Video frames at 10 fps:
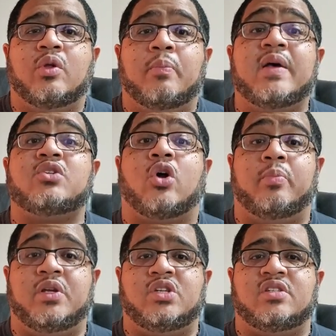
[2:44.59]
the best
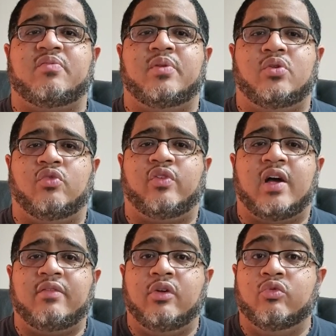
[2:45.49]
RPGs have been known for
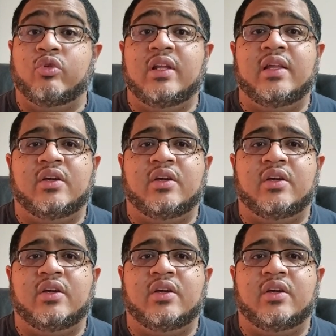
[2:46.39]
having really